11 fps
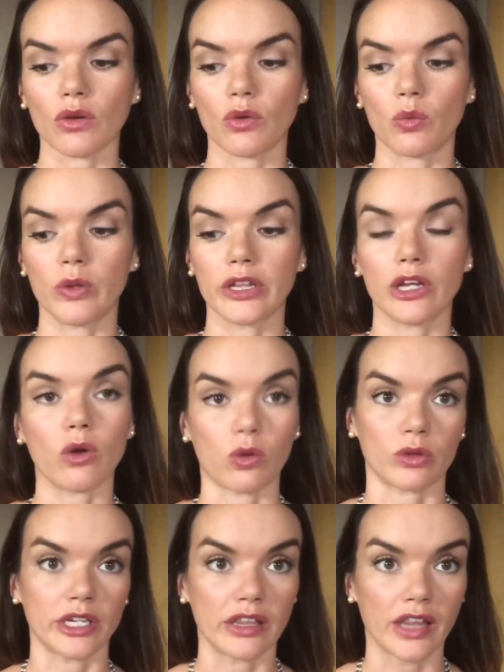really
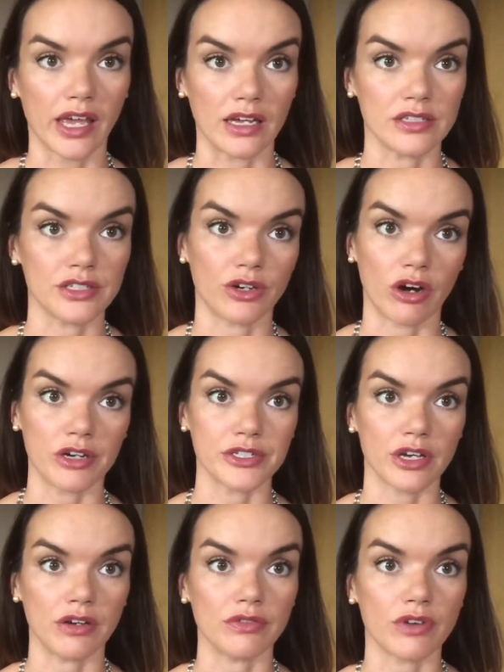holding the hands and hearts
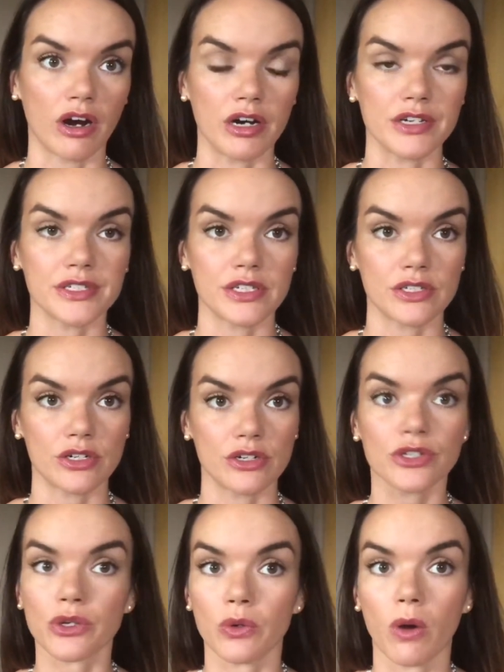of our sisters
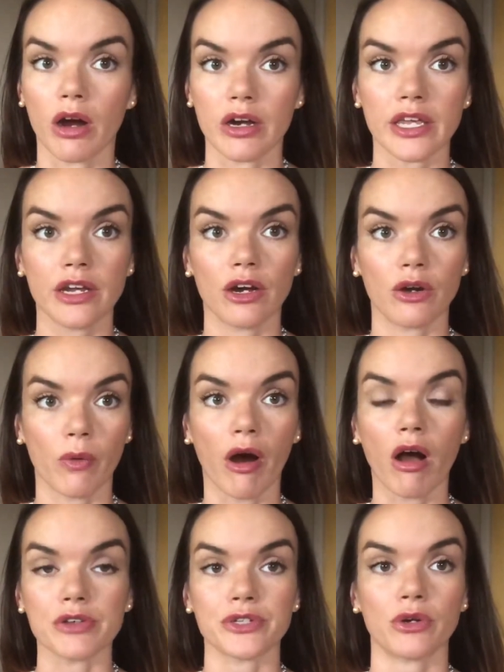who are here, who are
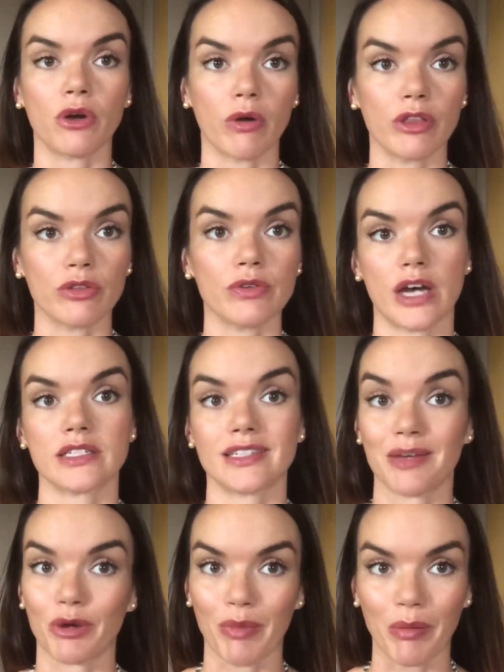also going through that
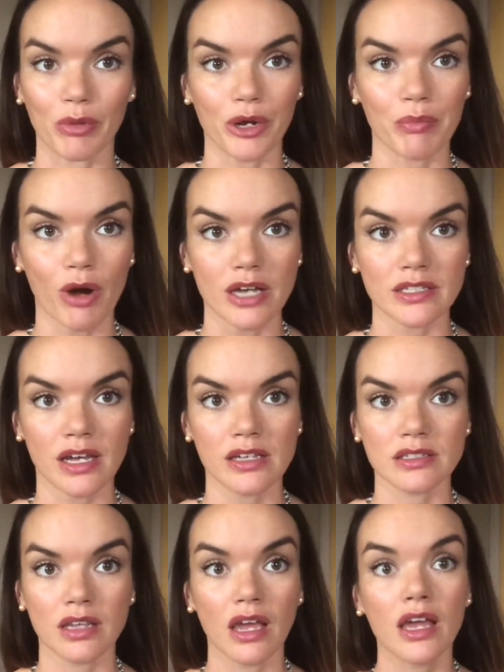same remembering
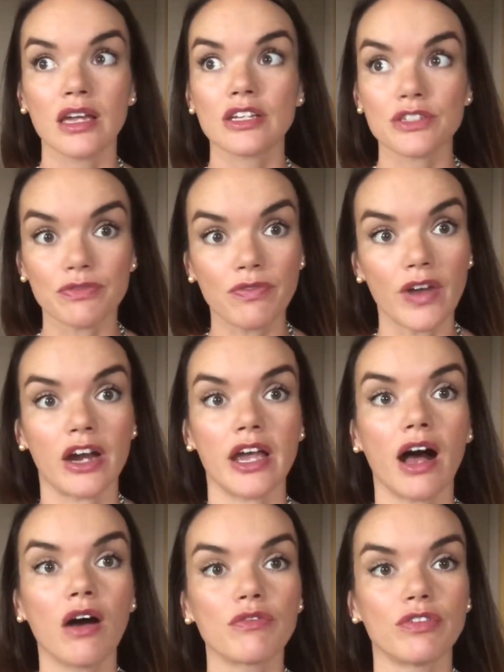process? It's very
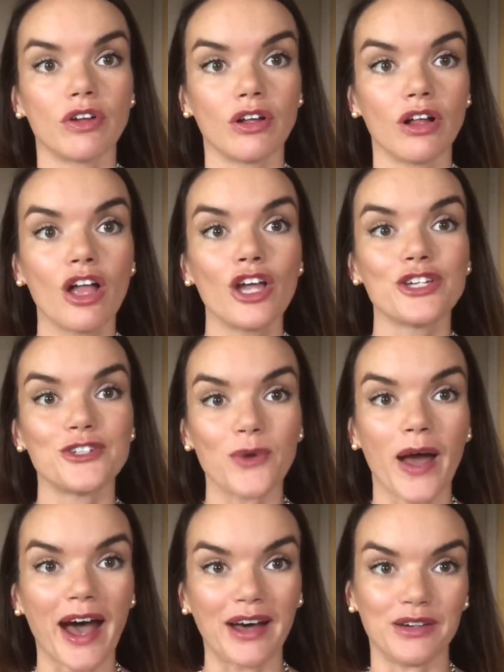helpful to
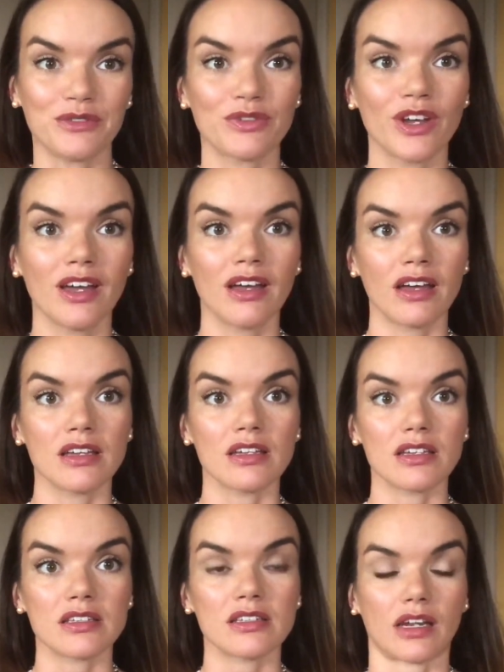have
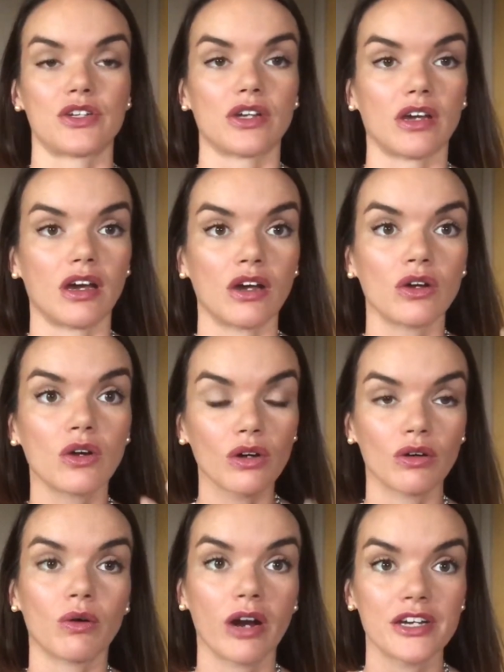such a
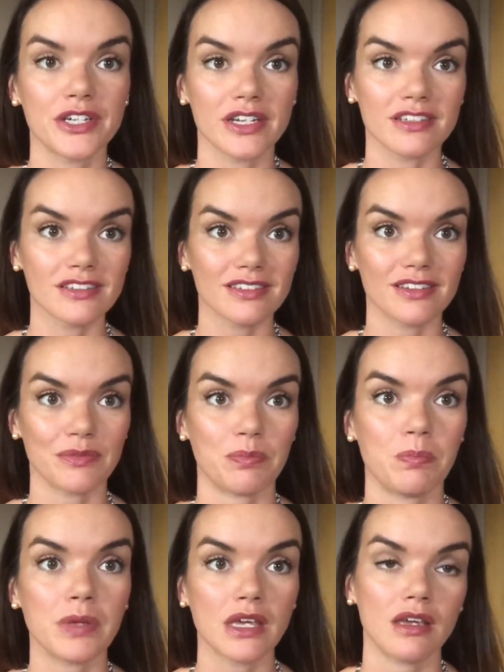gorgeous
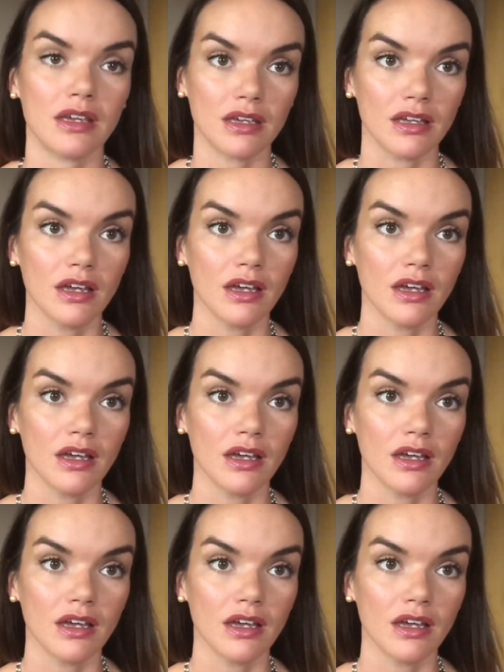being